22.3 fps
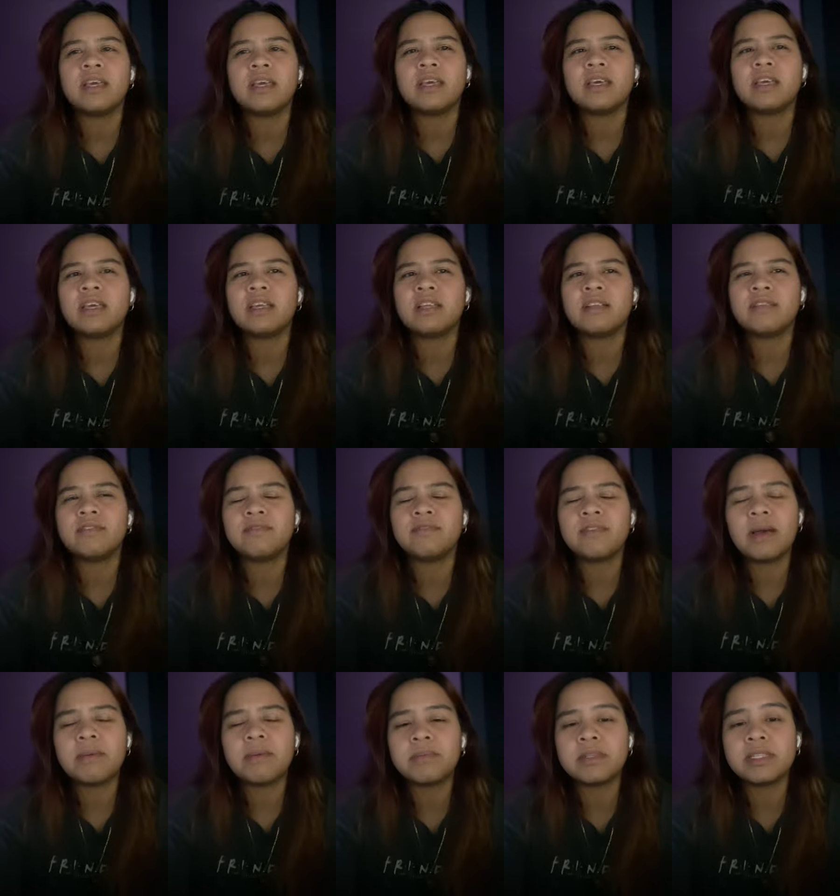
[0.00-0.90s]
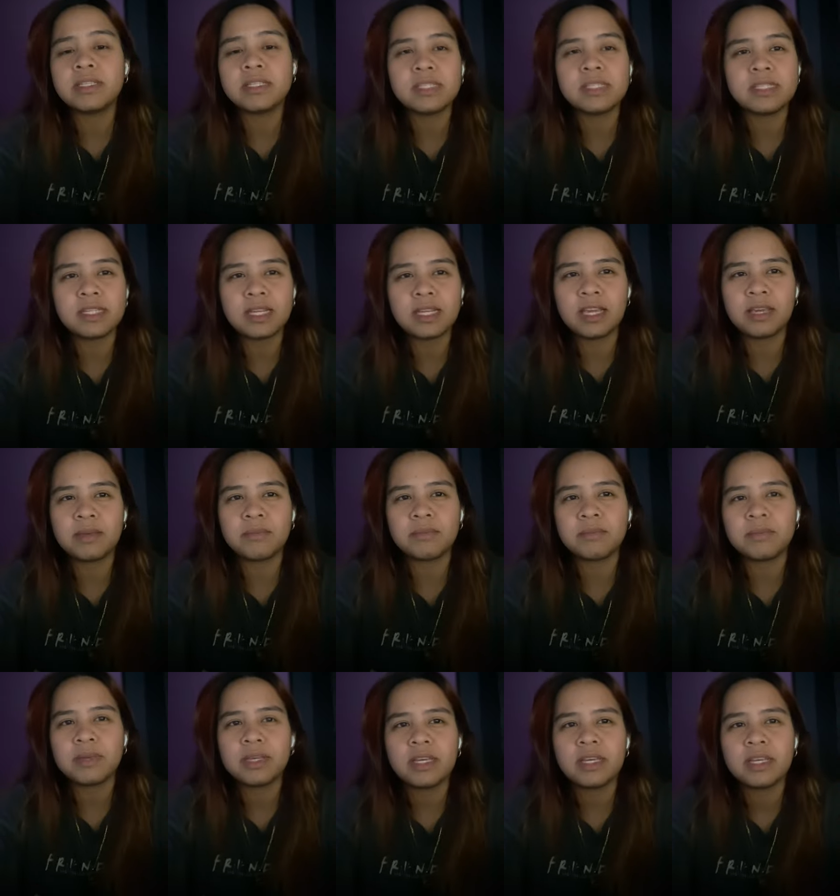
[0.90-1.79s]
and family's
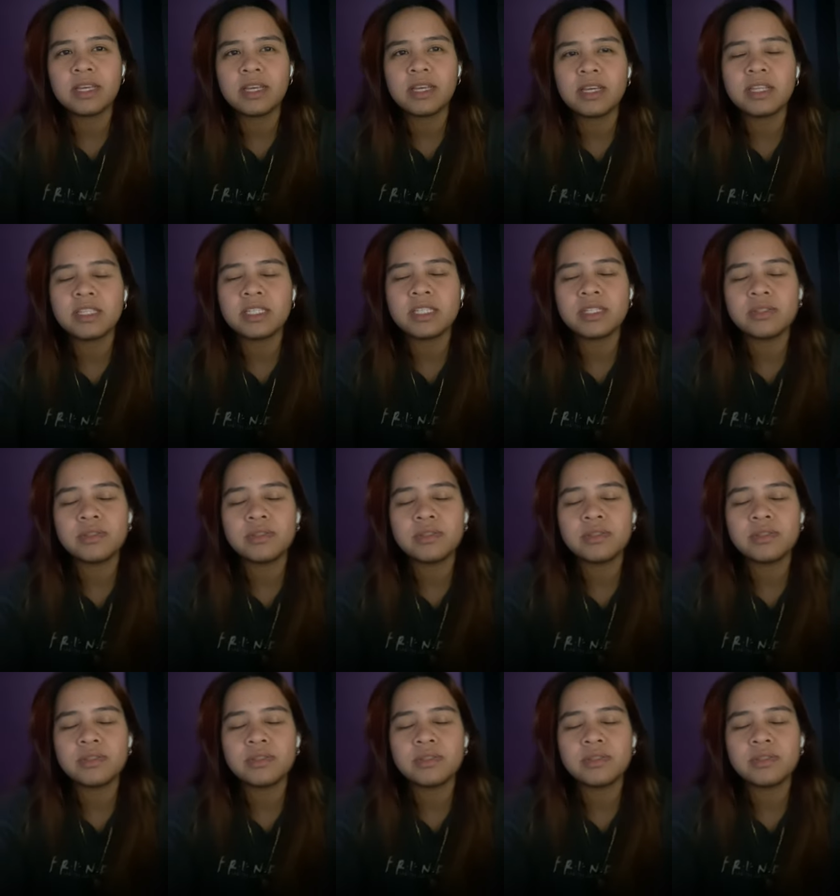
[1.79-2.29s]
name, she